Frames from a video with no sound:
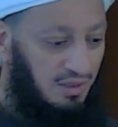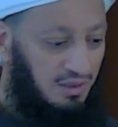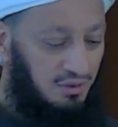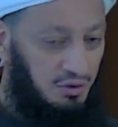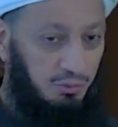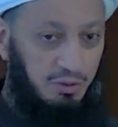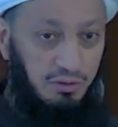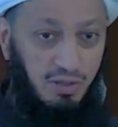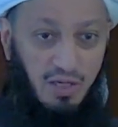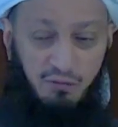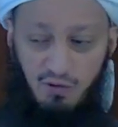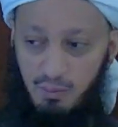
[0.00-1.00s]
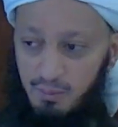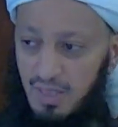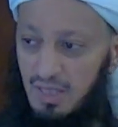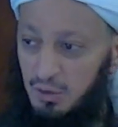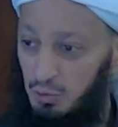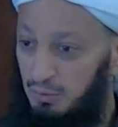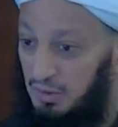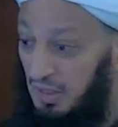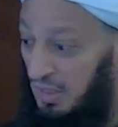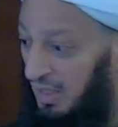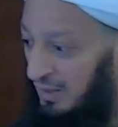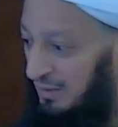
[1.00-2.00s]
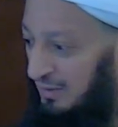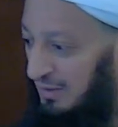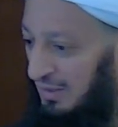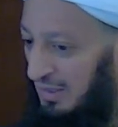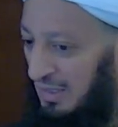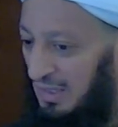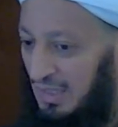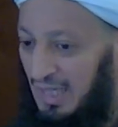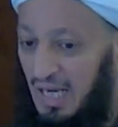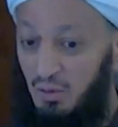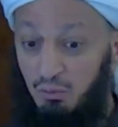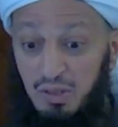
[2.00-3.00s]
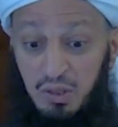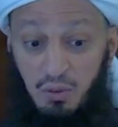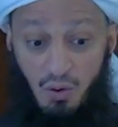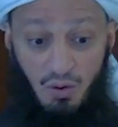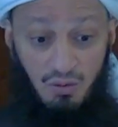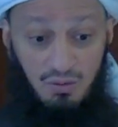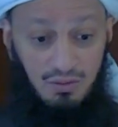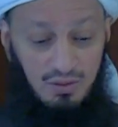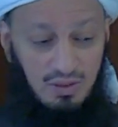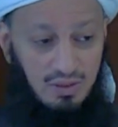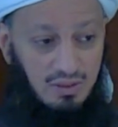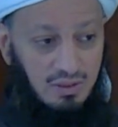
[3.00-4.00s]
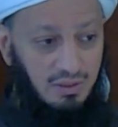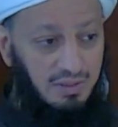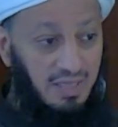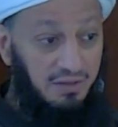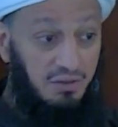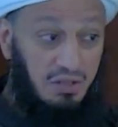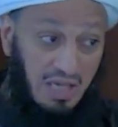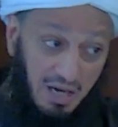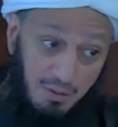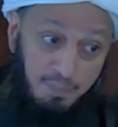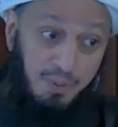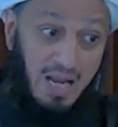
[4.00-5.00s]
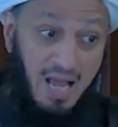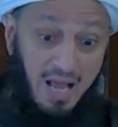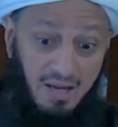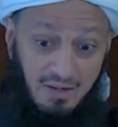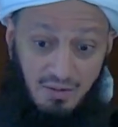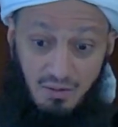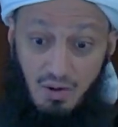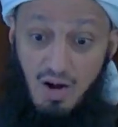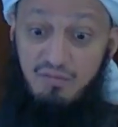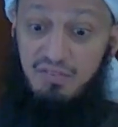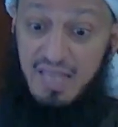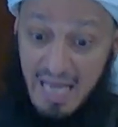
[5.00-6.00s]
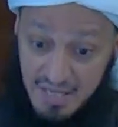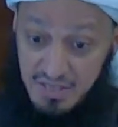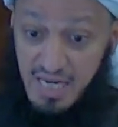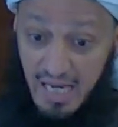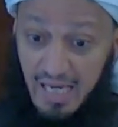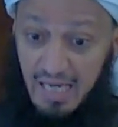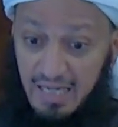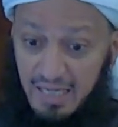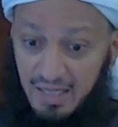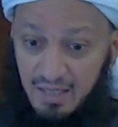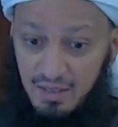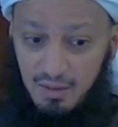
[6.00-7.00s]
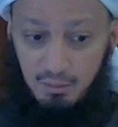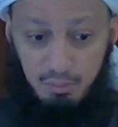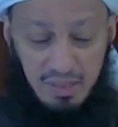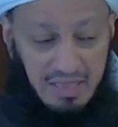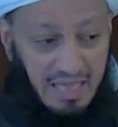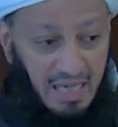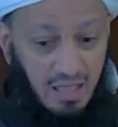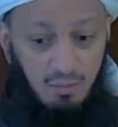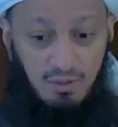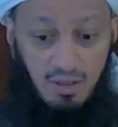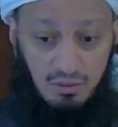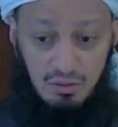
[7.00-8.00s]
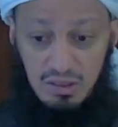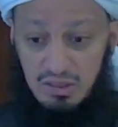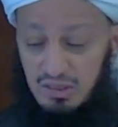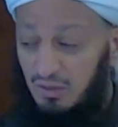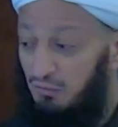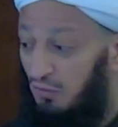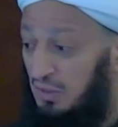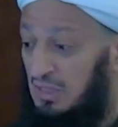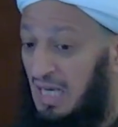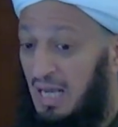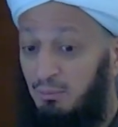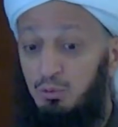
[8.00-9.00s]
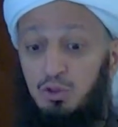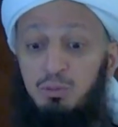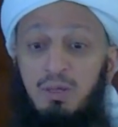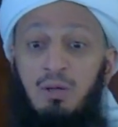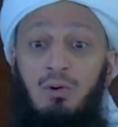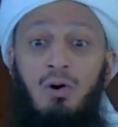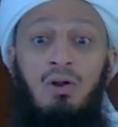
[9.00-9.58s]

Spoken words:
to migrate from Mecca to Medina. And we know that their plan of that day became a reason for Islam to spread all